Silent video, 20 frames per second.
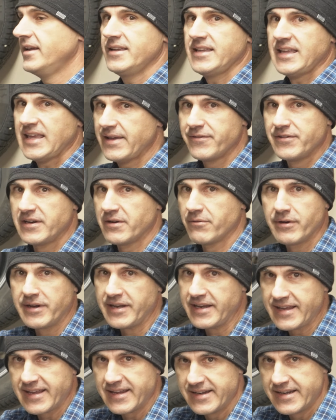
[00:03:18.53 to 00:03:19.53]
Even in
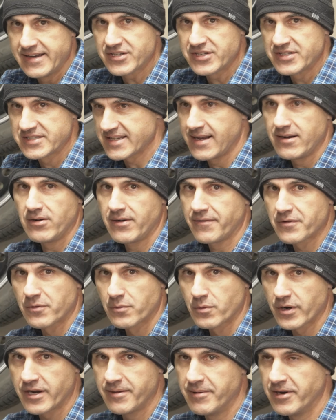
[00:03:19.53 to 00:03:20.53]
windy conditions, I don't have to
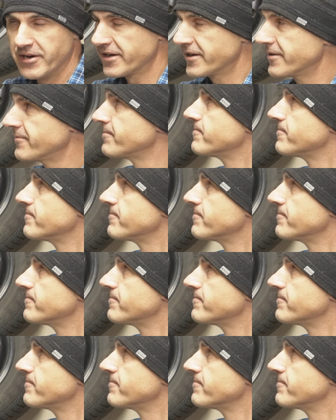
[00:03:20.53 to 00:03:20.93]
worry about it.